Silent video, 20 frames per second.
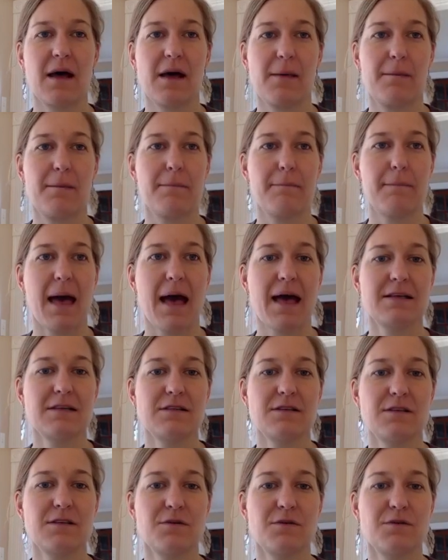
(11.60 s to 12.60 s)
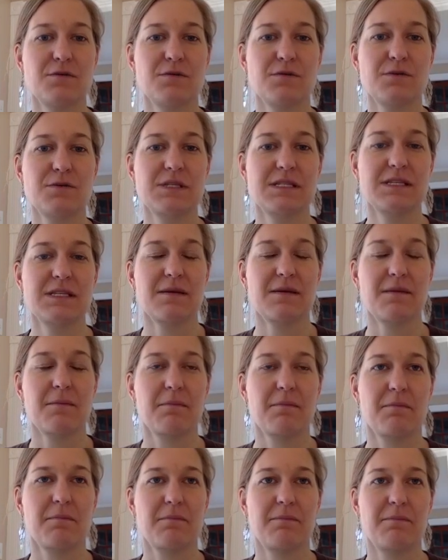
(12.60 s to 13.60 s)
Maslow's
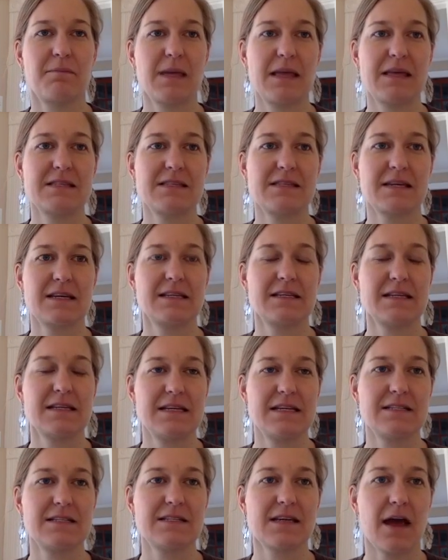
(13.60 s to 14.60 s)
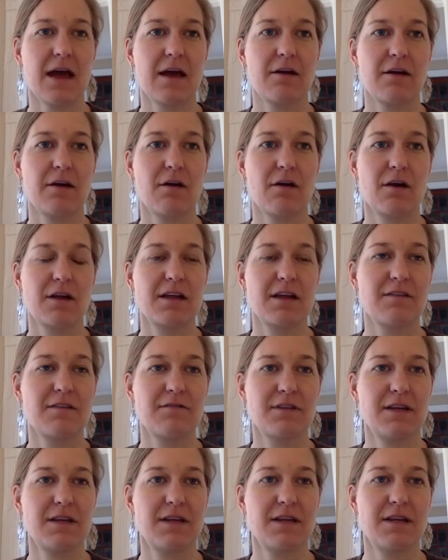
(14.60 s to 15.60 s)
basic needs, hierarchy of
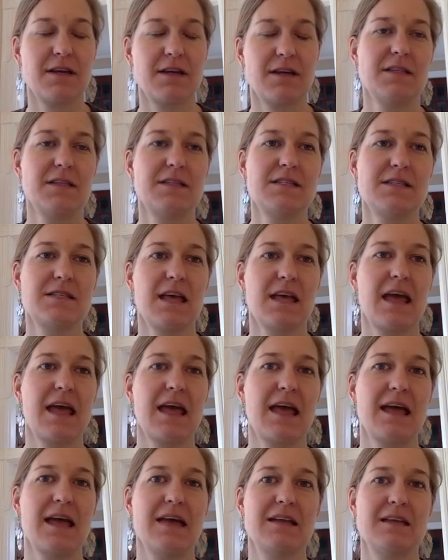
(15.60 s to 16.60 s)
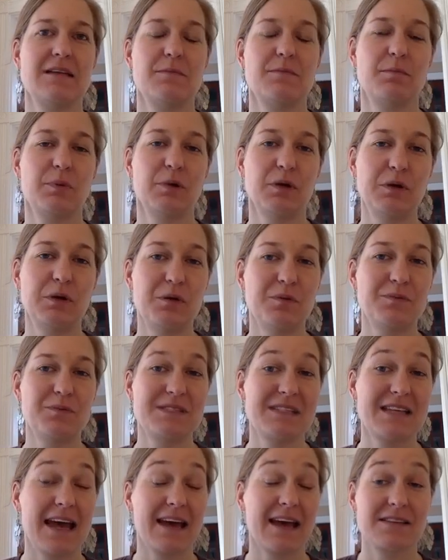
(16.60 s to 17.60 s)
needs, and Bloom's
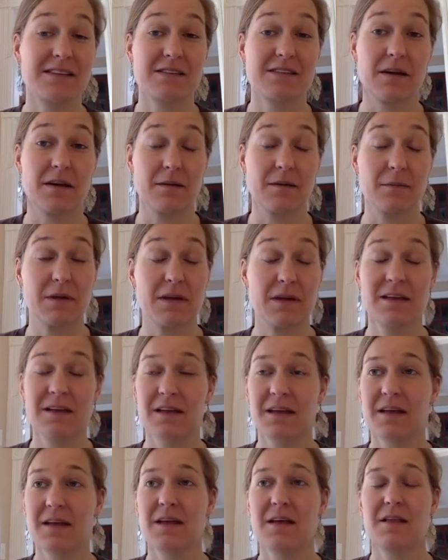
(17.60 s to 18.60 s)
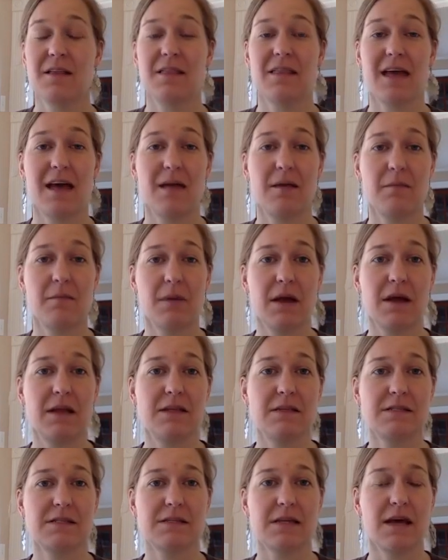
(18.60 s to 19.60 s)
taxonomy. That might
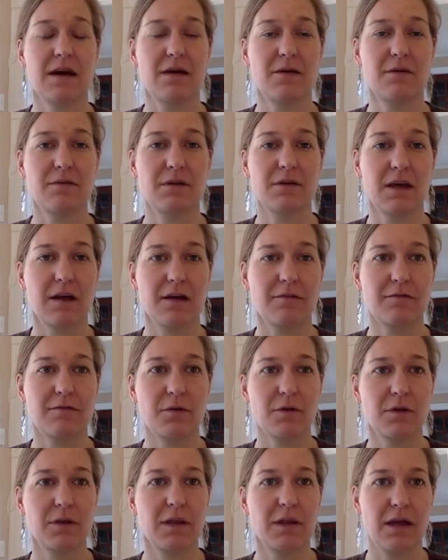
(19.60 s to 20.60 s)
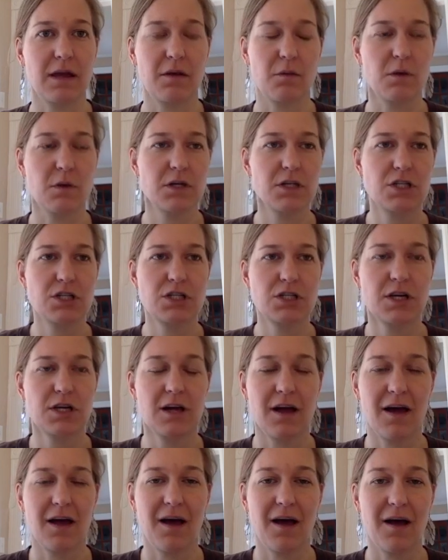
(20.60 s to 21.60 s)
sound like a foreign language,
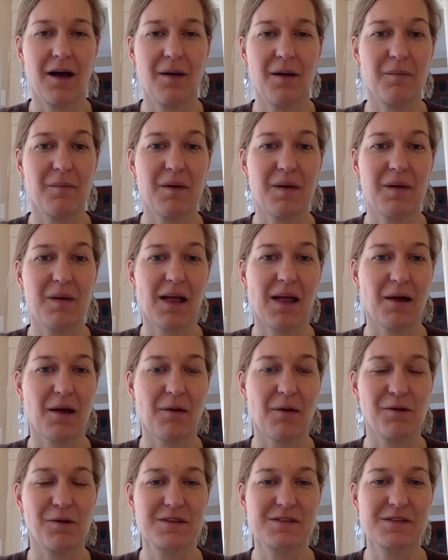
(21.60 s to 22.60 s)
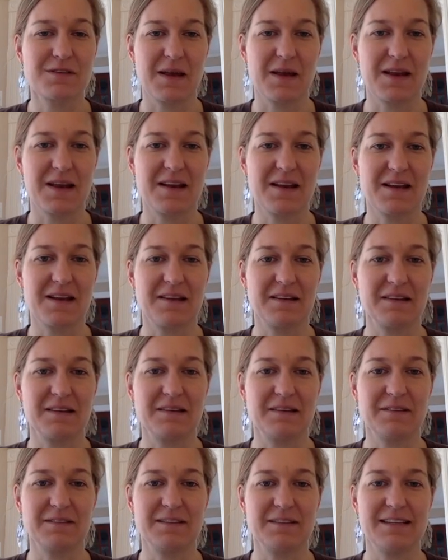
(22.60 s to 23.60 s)
and I will explain it in a little